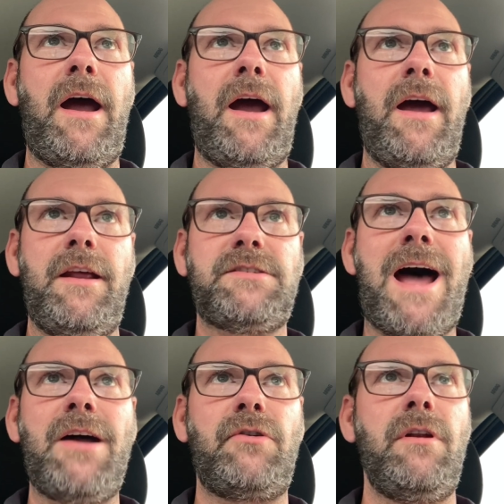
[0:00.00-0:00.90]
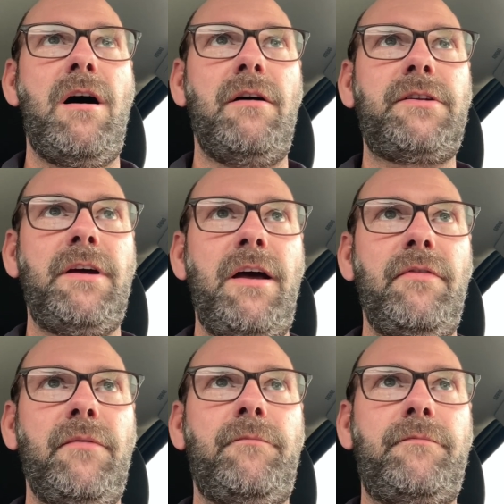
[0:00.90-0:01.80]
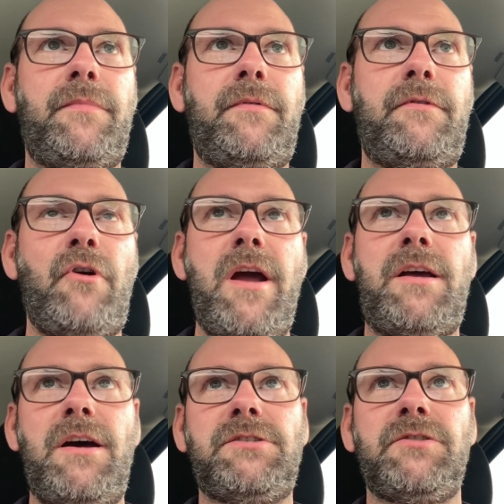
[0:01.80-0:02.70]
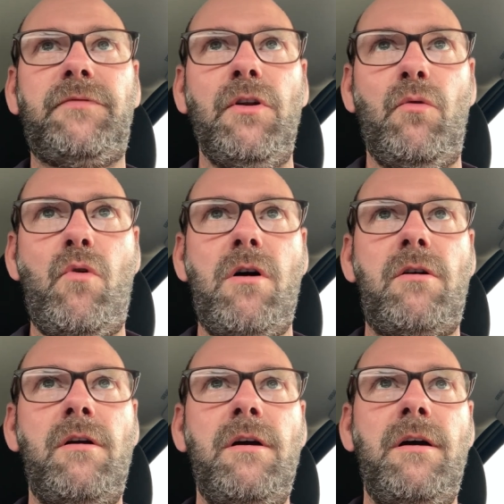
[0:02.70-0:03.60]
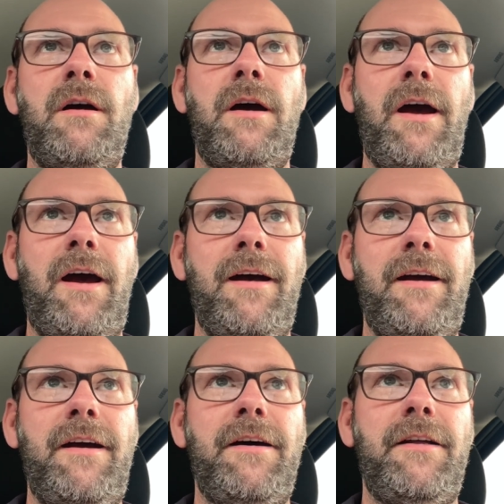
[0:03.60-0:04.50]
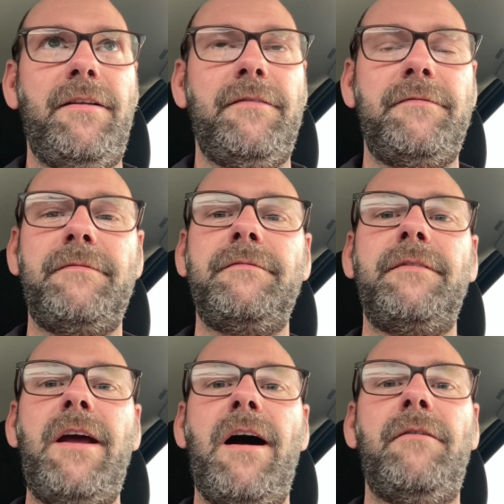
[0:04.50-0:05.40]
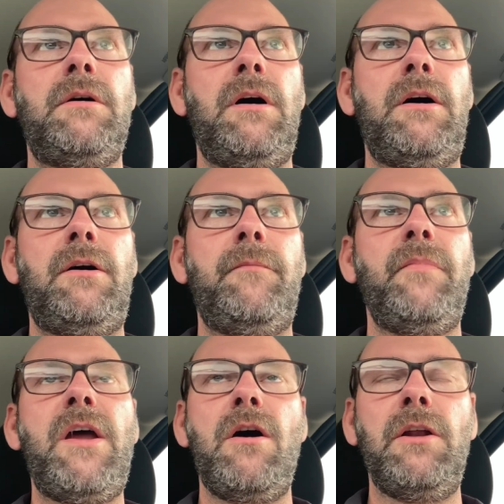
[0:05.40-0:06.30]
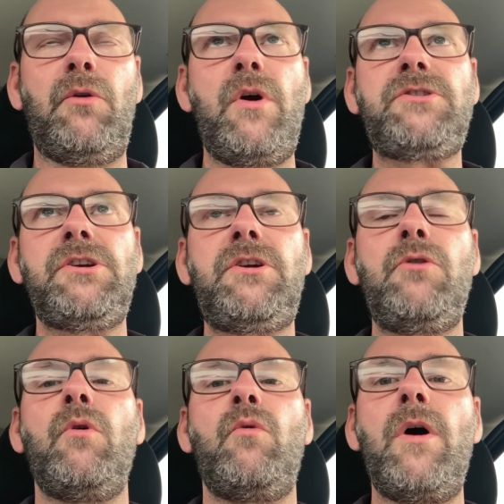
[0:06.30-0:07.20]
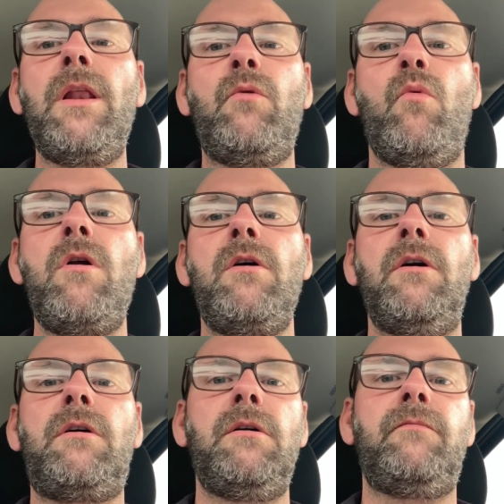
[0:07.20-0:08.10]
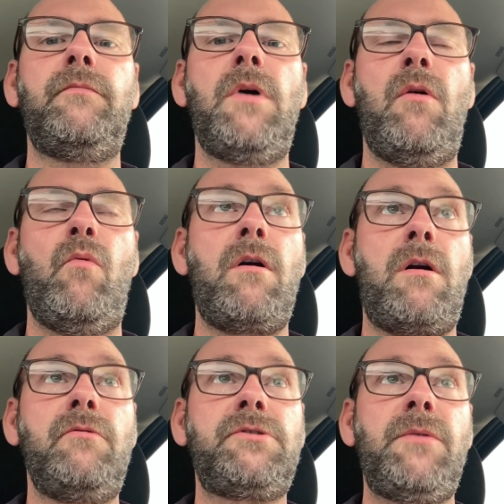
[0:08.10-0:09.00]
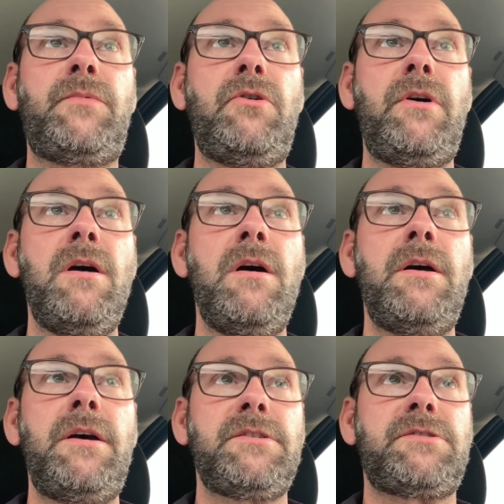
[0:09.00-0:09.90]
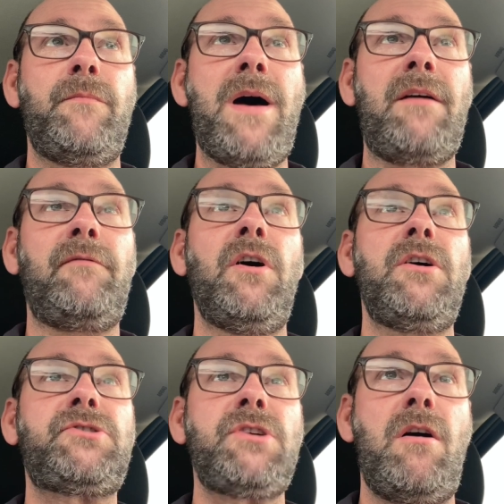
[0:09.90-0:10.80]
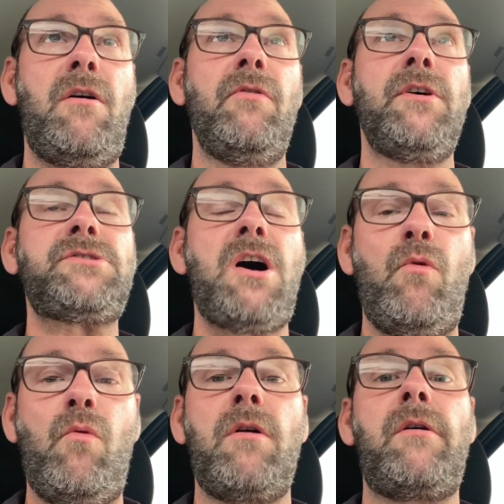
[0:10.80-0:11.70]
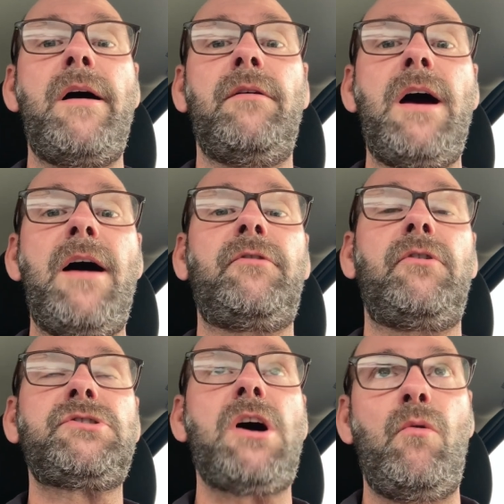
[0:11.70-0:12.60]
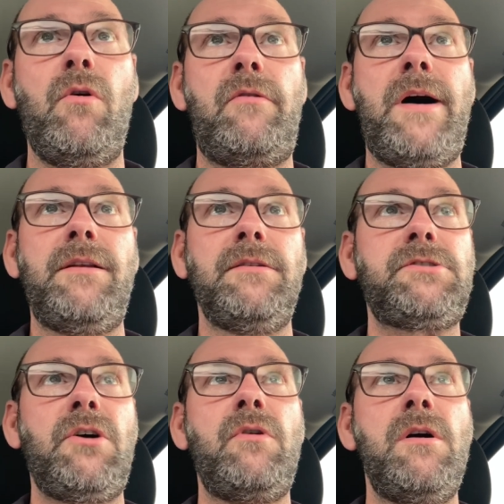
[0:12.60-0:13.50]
and it's hydrolocked and the crankcase is full of water. And yeah, the only reason you would really want to hook a water hose up to it is to back flush all the salt water out after saltwater riding. So